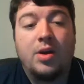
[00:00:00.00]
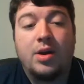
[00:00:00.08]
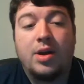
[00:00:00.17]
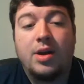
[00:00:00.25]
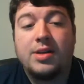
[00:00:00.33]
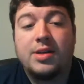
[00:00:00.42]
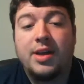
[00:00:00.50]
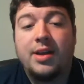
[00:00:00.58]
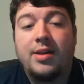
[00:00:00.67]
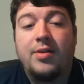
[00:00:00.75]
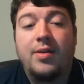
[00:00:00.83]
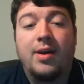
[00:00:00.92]

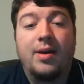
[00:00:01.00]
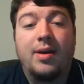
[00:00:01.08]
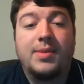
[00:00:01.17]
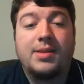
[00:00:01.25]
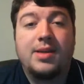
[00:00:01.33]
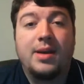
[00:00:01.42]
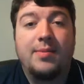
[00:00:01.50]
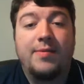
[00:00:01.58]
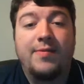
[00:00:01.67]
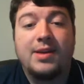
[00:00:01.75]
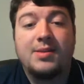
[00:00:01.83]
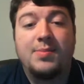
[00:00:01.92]
Congenital, this type
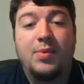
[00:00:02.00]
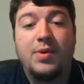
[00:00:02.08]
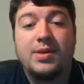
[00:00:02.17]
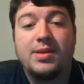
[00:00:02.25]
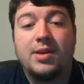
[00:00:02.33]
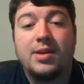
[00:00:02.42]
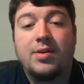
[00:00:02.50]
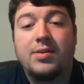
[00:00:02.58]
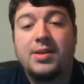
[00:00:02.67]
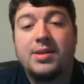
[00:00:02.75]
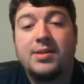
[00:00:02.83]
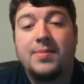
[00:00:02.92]
affects boys and
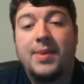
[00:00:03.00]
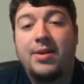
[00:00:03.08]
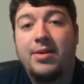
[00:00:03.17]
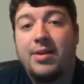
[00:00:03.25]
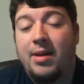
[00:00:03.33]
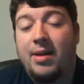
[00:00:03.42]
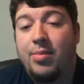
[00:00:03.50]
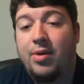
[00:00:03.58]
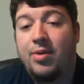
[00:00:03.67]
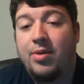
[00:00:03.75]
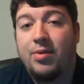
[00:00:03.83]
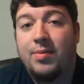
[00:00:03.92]
girls and is apparent at
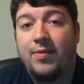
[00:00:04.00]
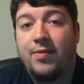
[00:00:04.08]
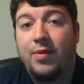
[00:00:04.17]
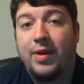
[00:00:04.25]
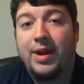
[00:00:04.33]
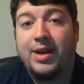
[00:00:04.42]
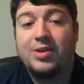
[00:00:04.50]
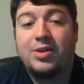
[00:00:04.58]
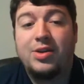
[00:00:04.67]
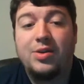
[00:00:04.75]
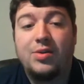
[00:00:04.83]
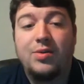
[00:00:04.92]
birth or before age
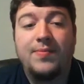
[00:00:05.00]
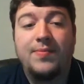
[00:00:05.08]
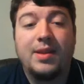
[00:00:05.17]
2.